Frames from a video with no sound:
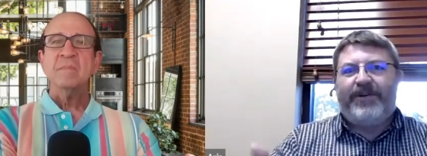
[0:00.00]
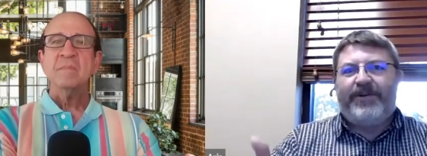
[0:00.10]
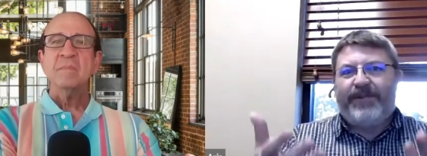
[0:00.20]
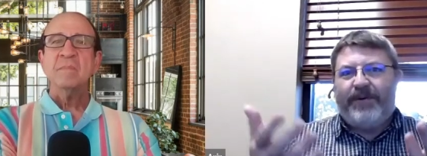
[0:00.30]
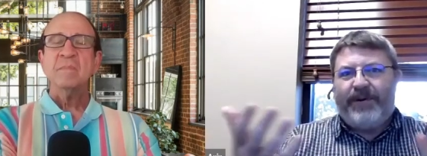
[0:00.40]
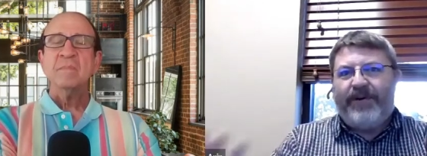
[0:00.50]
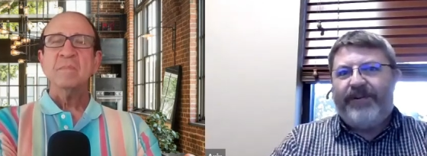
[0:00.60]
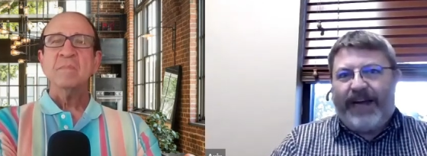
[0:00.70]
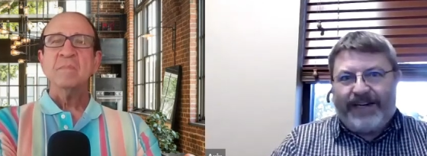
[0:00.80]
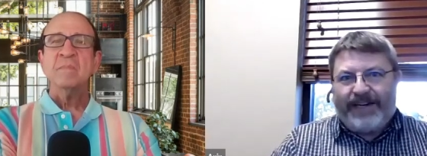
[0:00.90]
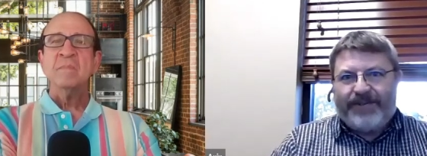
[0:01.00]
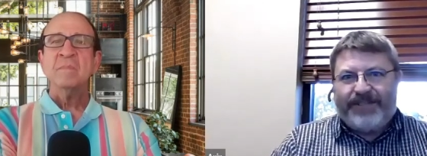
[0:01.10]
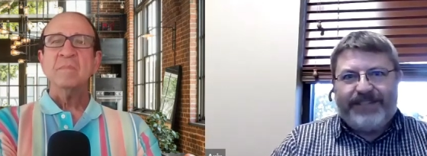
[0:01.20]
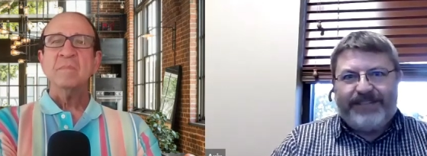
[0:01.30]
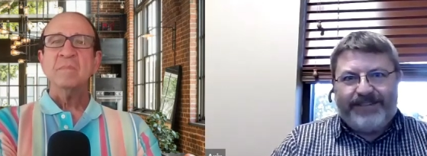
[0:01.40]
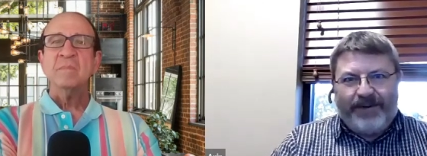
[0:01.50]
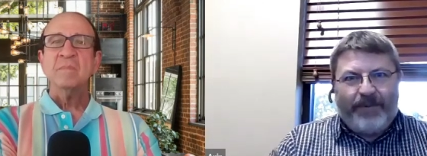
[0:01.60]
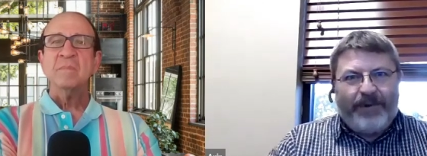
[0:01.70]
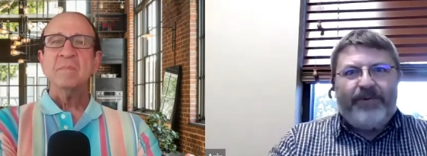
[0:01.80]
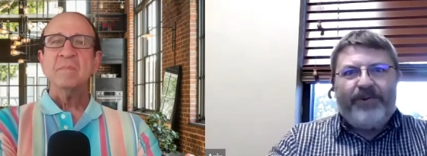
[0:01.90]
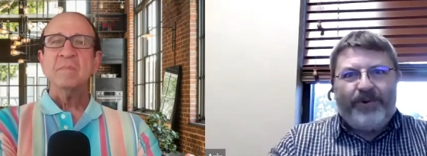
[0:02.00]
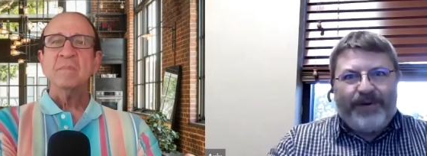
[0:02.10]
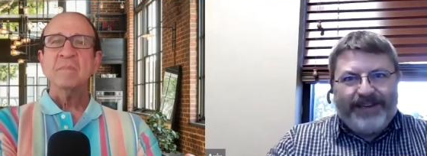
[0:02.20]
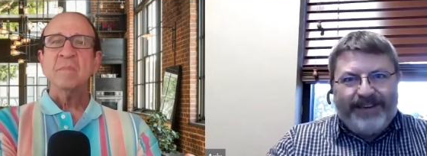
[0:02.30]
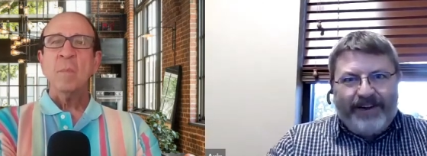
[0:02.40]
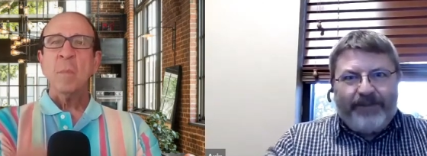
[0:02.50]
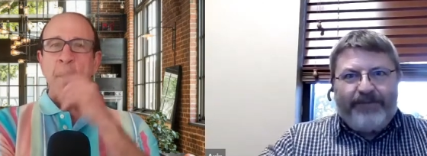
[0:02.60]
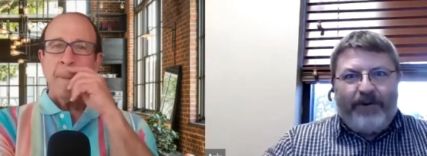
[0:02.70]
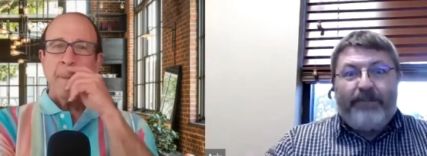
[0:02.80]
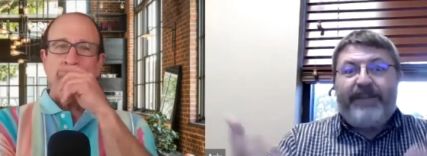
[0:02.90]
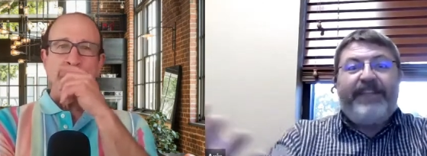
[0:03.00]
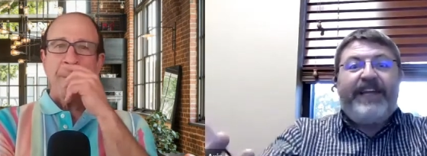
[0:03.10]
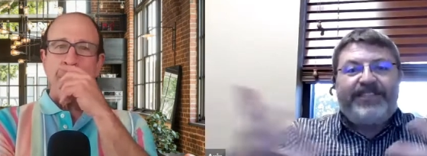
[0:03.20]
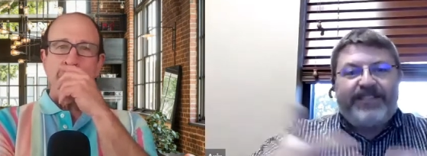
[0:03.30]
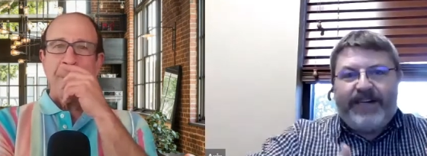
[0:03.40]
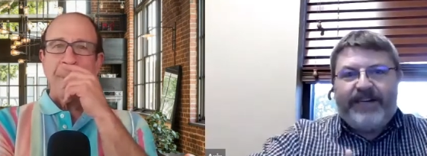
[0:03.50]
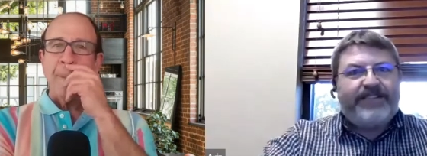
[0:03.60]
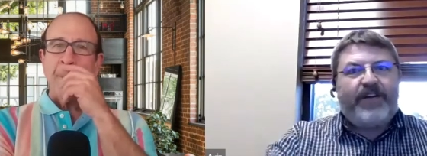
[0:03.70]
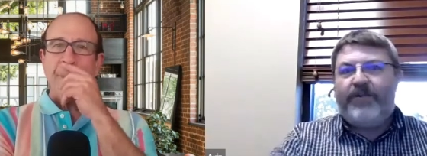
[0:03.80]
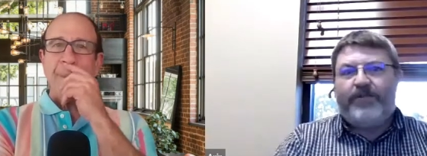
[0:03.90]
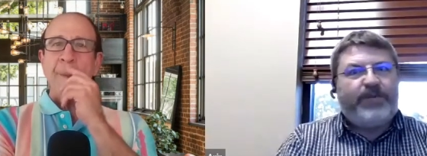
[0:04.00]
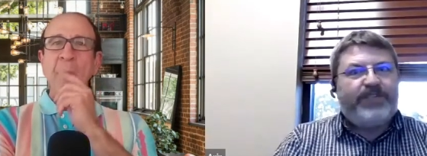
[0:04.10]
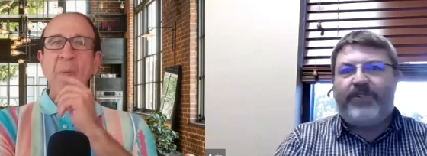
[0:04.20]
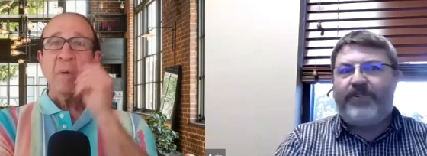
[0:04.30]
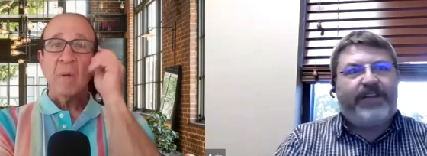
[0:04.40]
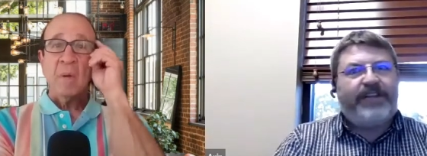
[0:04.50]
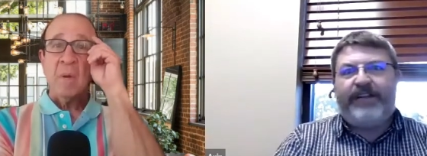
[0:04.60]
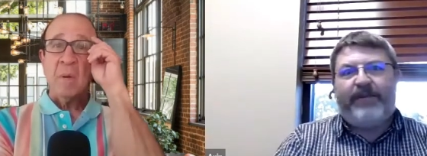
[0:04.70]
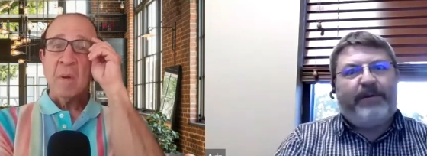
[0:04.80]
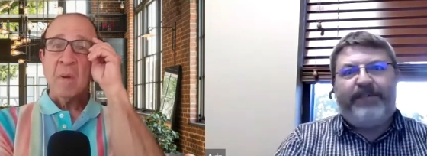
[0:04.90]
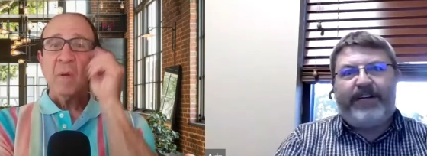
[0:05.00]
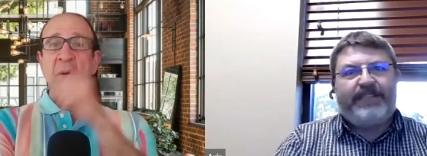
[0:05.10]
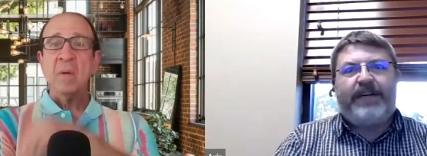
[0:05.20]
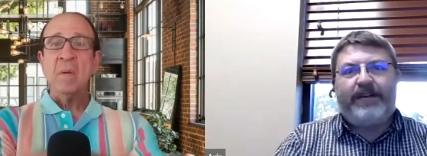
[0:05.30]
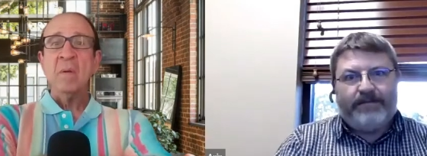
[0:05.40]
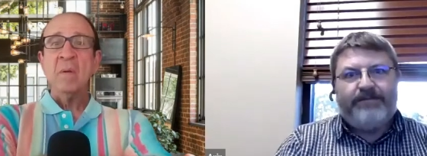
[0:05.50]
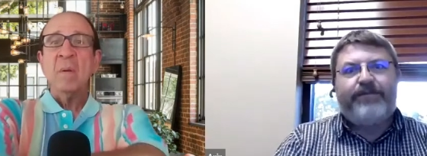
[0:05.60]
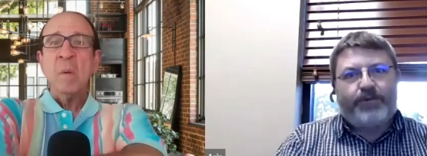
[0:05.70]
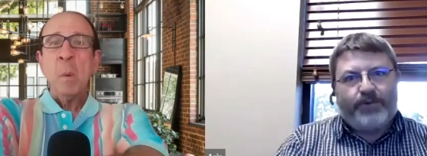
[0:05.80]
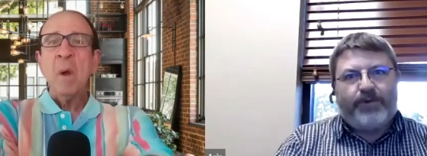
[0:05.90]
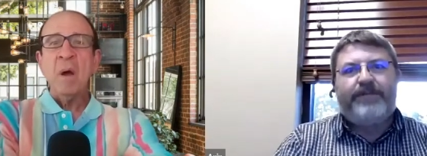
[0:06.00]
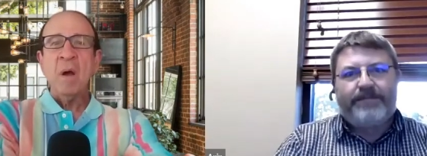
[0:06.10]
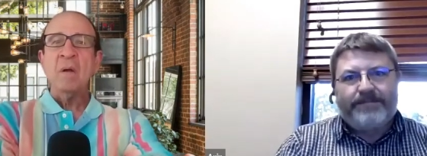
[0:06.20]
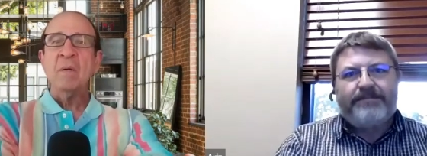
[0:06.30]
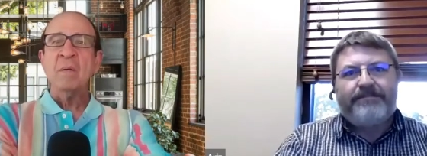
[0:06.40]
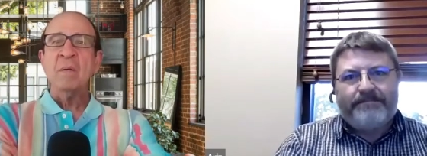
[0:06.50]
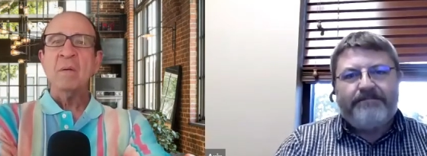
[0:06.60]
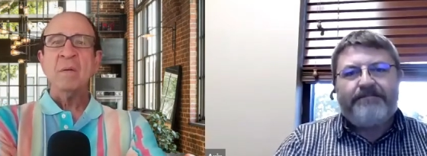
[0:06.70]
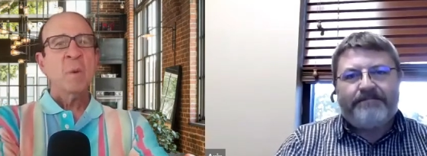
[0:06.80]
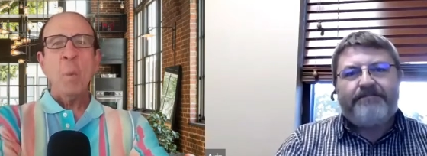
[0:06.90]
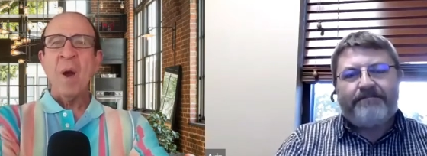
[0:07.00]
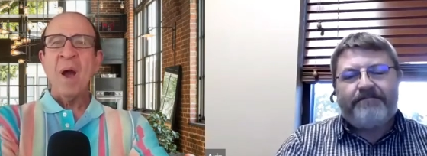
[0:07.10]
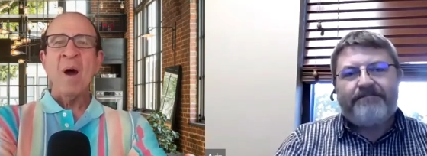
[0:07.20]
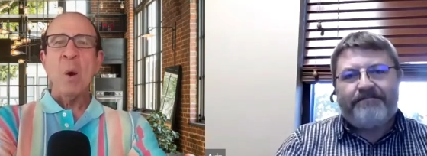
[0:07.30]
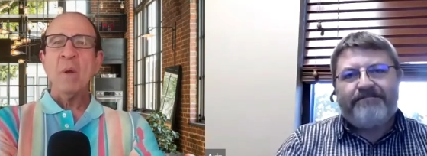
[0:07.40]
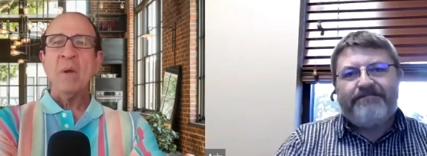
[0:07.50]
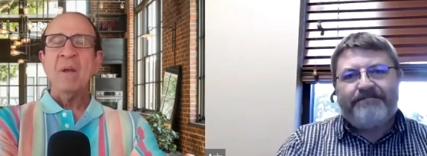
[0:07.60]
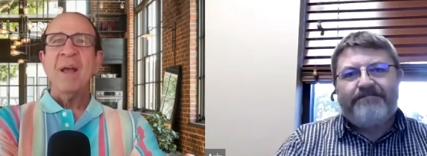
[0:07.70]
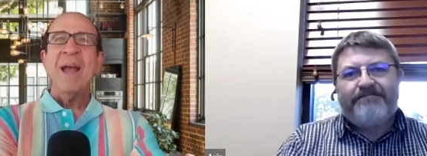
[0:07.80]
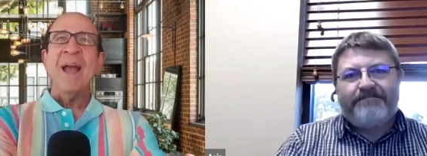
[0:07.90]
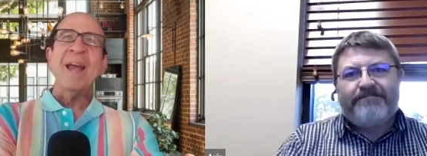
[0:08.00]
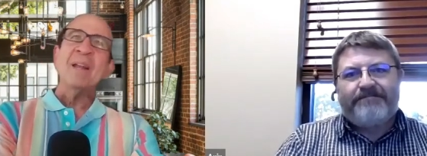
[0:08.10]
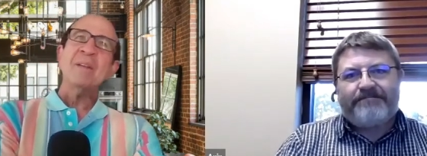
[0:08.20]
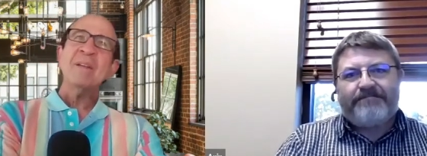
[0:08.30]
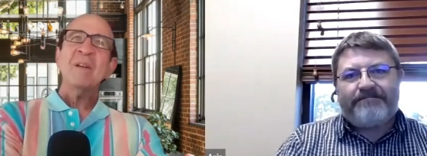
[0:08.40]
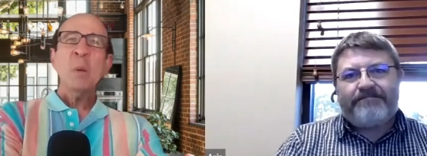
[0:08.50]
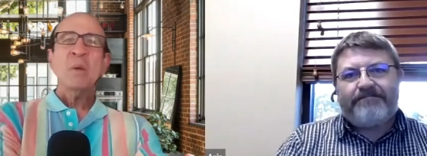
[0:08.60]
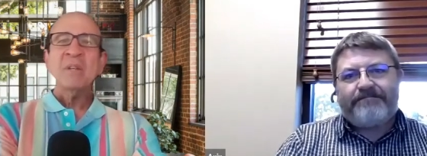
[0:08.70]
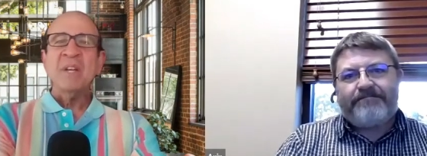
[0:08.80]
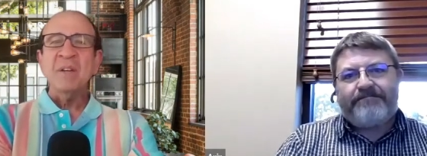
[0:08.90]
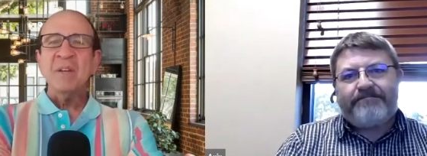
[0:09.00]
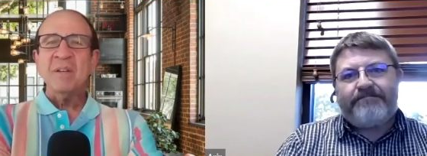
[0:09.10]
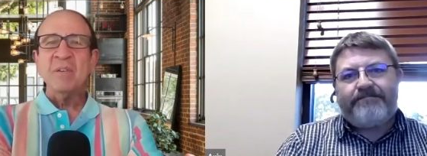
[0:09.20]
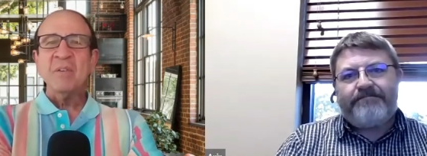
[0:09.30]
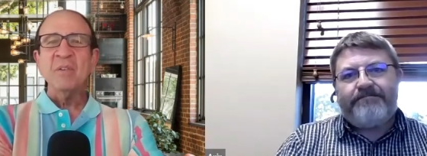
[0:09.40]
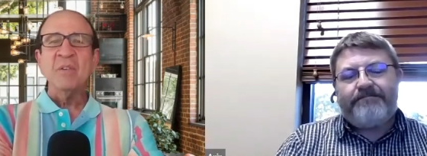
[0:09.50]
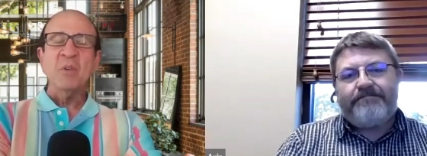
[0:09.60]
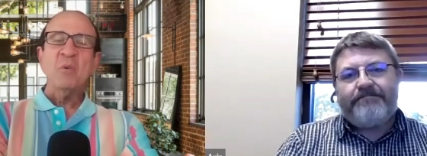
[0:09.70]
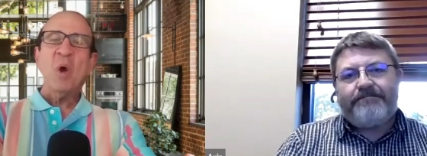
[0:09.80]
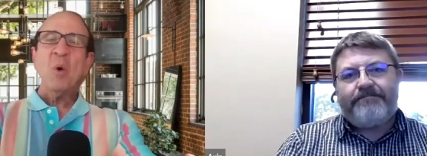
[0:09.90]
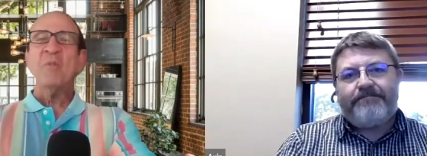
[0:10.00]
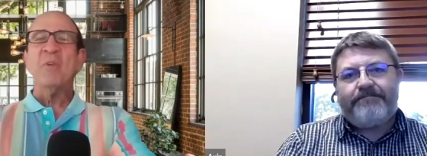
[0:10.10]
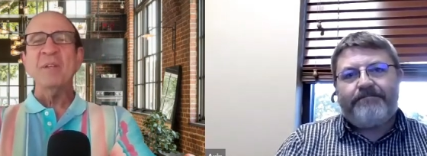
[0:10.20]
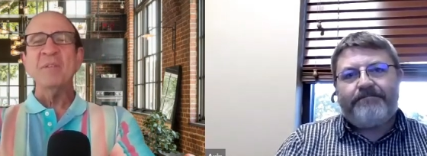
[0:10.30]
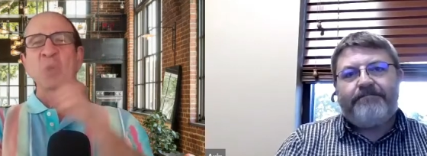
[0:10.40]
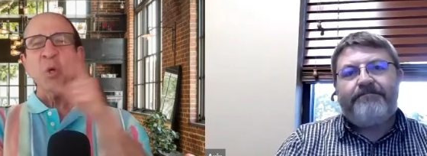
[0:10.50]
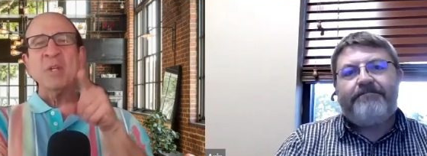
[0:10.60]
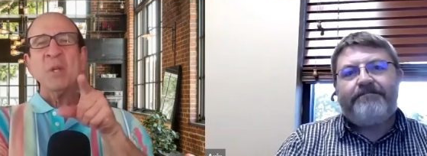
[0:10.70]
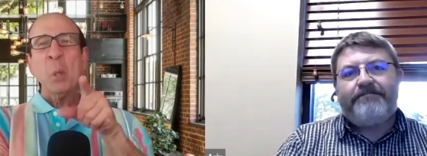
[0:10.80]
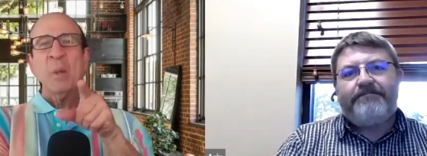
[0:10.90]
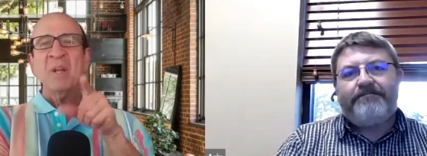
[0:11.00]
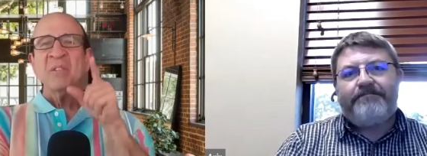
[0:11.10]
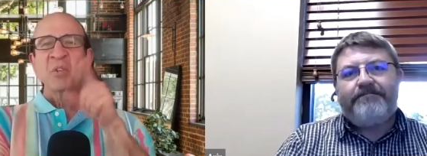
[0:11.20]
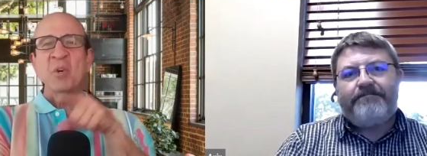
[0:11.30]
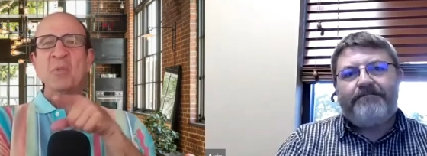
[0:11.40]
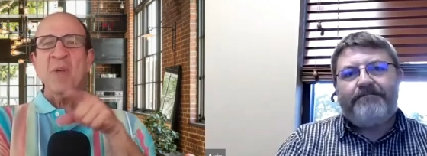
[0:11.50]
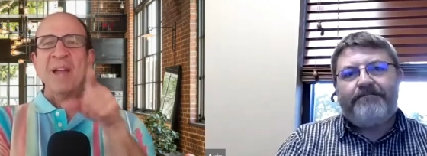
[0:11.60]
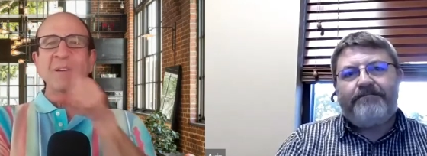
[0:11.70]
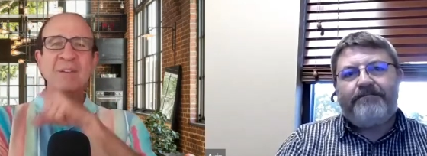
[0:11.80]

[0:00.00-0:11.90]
Speaker 1: know that we don't diagnose it. You know, we don't do it with a phone, but if they send us codes, we certainly can give them advice on it for
Speaker 2: sure. Uh-huh. Wow. And did, do you know if he took, took that